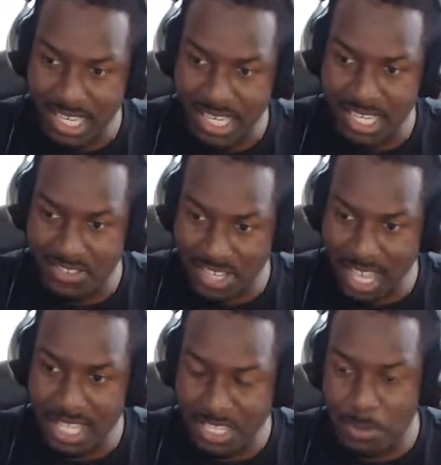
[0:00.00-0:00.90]
in a
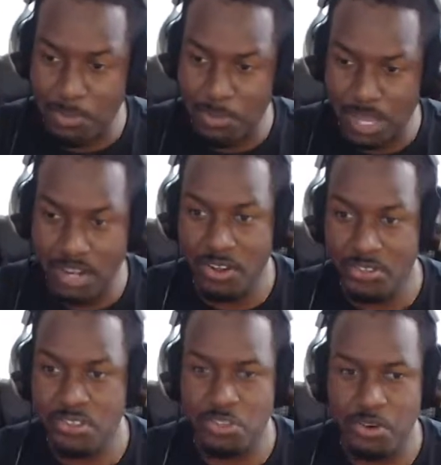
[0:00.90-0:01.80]
sense. And people went, oh,
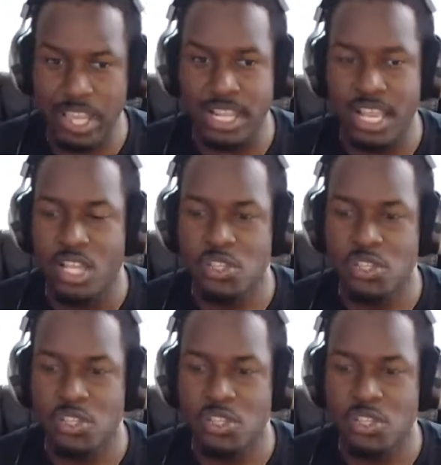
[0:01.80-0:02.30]
this is great.